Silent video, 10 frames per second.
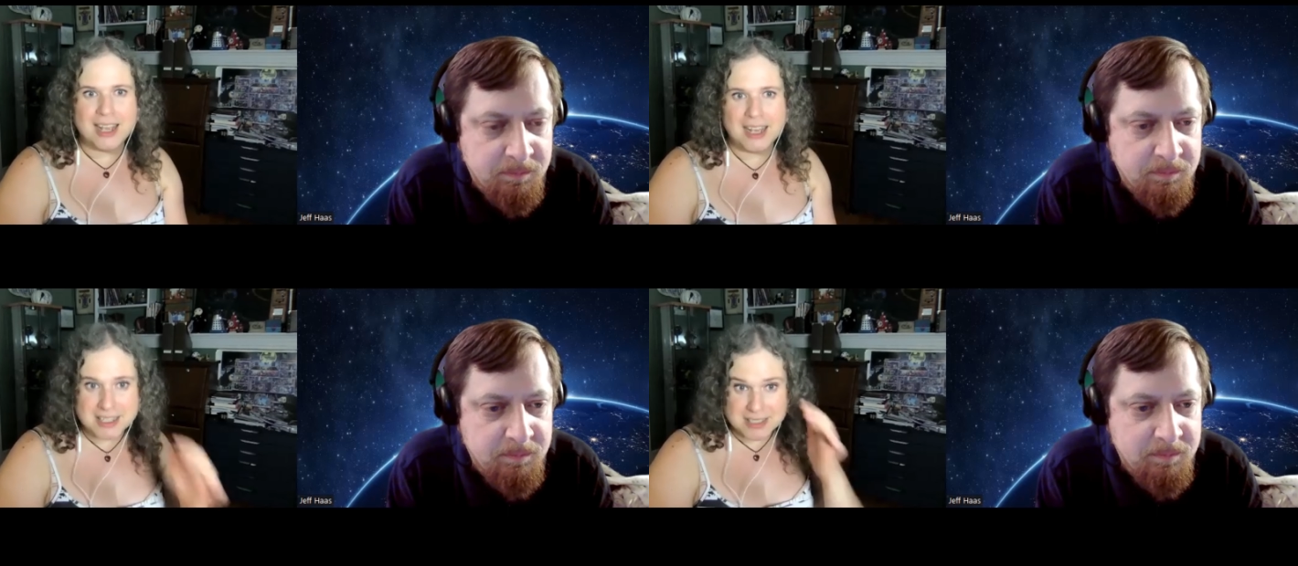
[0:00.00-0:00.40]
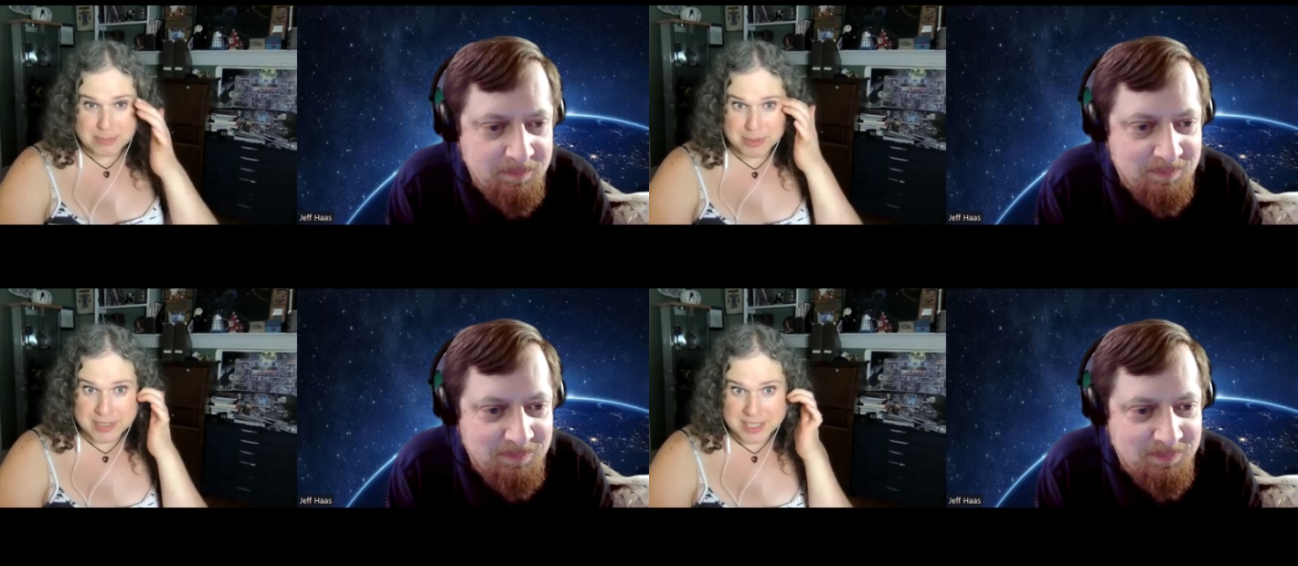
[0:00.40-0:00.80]
Speaker 1: as
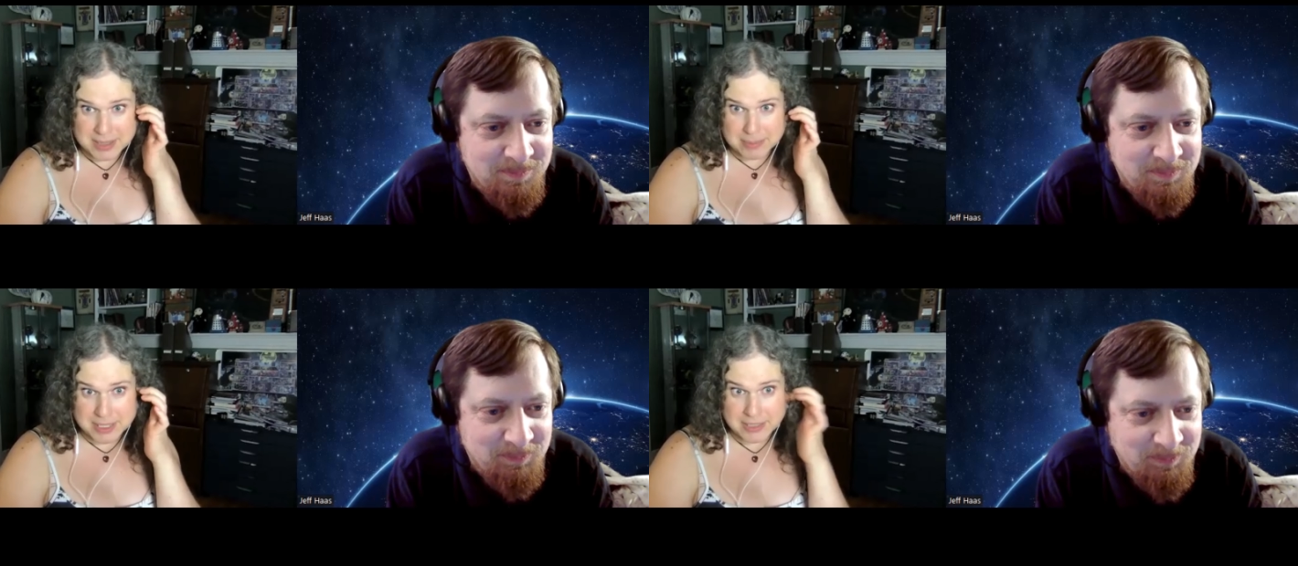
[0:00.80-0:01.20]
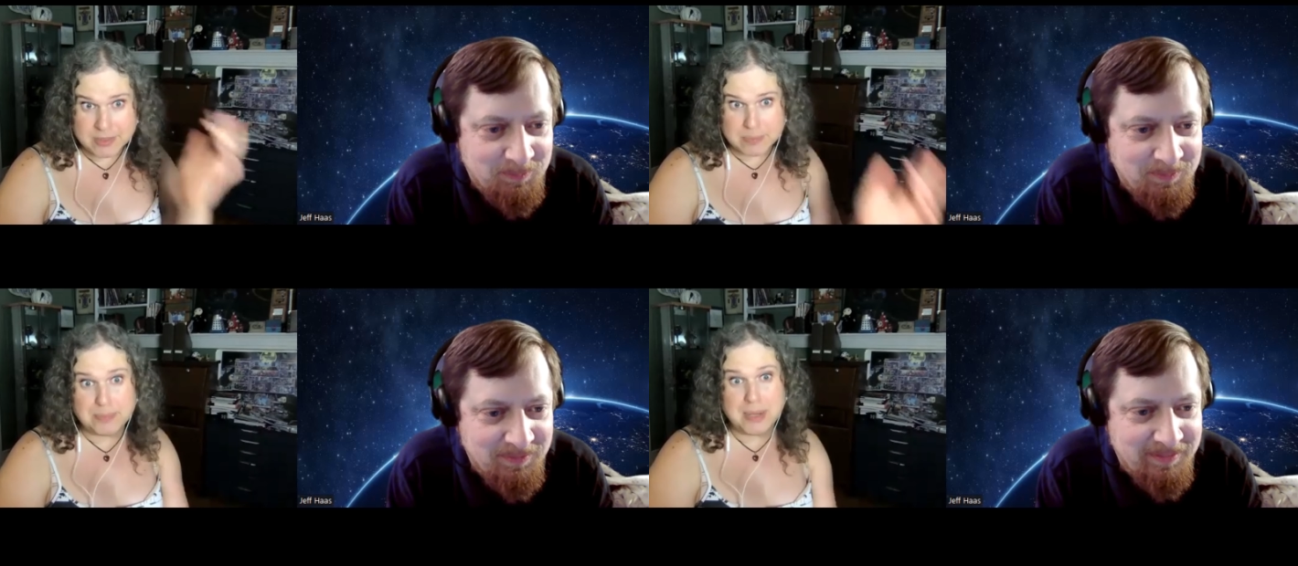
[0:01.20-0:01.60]
previously
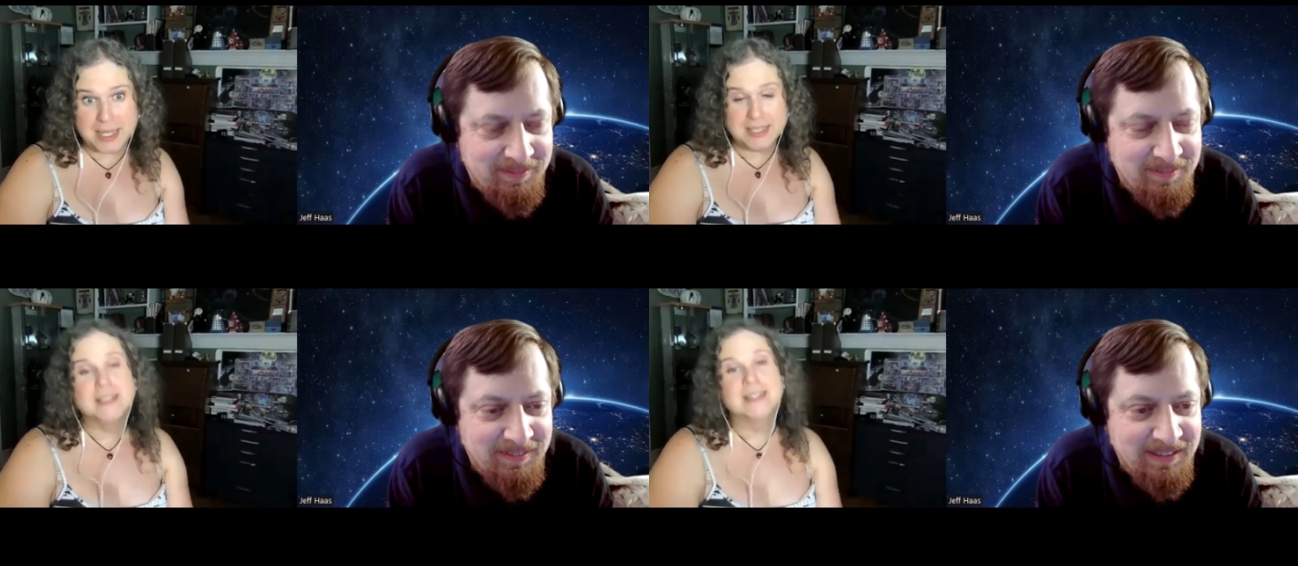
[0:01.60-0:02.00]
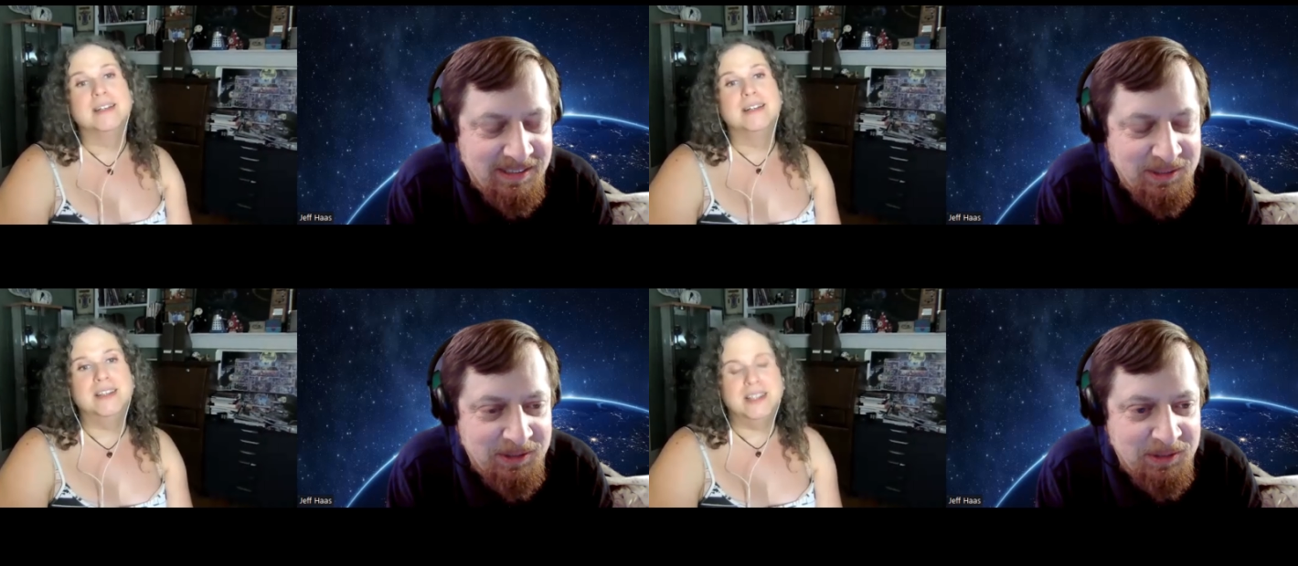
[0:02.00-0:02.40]
believed, but
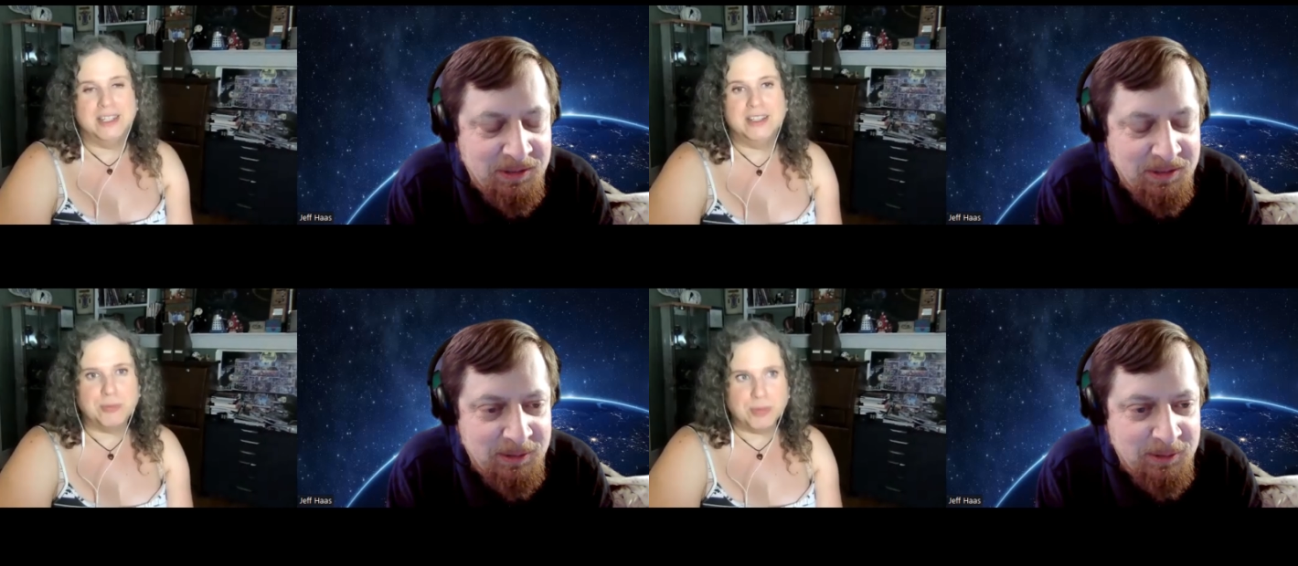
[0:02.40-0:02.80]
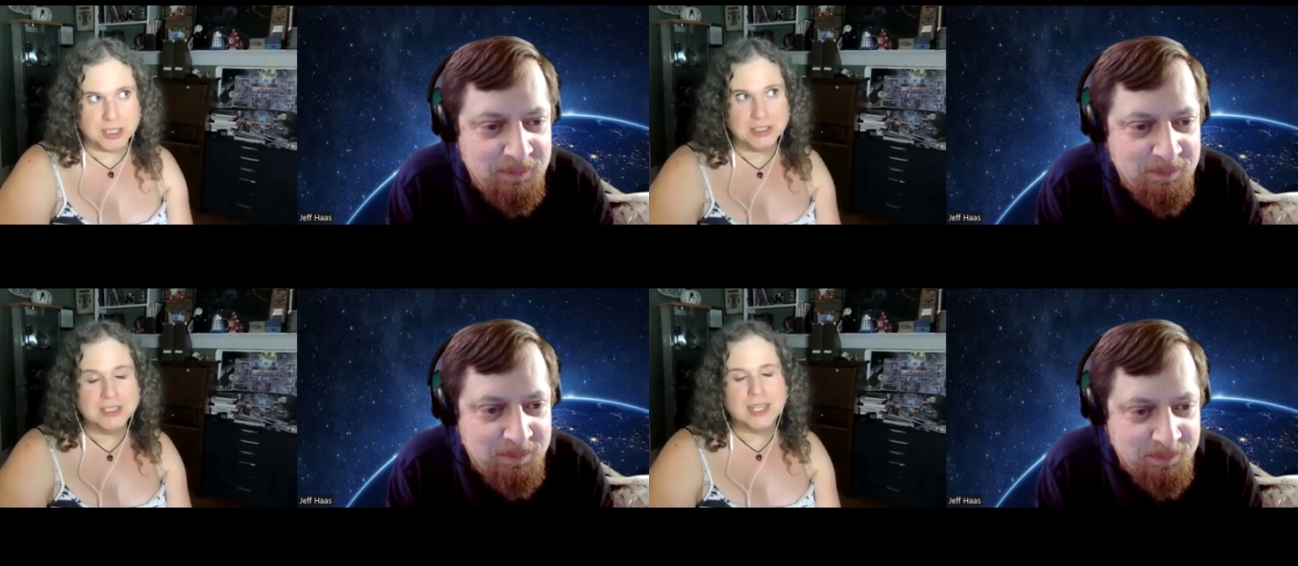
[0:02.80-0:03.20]
the Nth
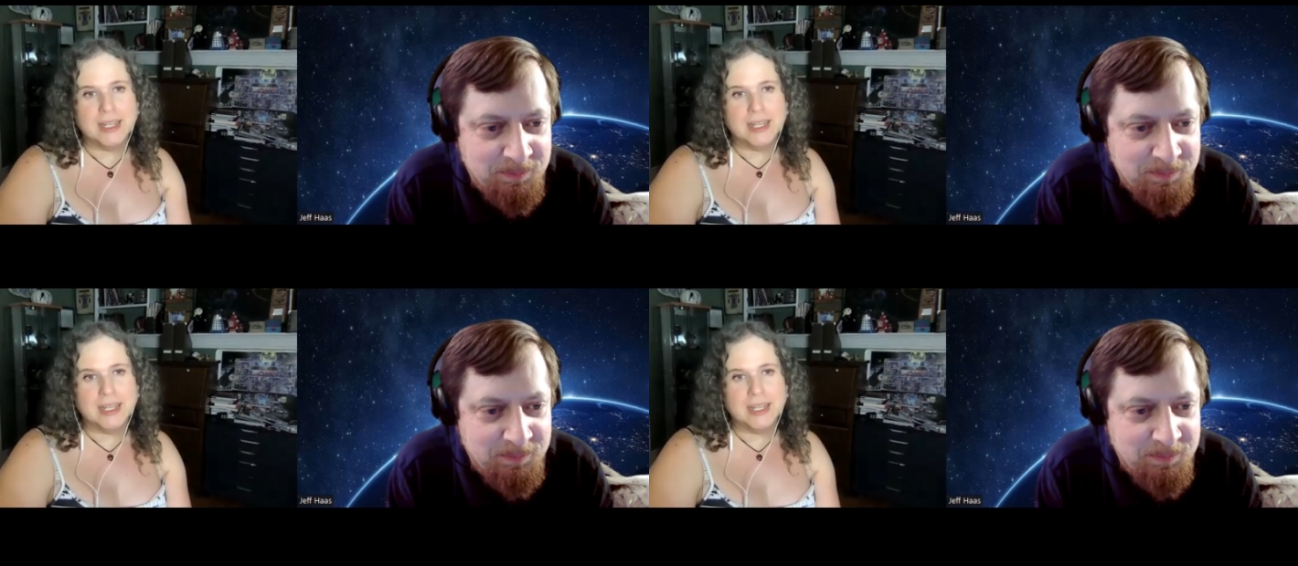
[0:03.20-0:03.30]
world.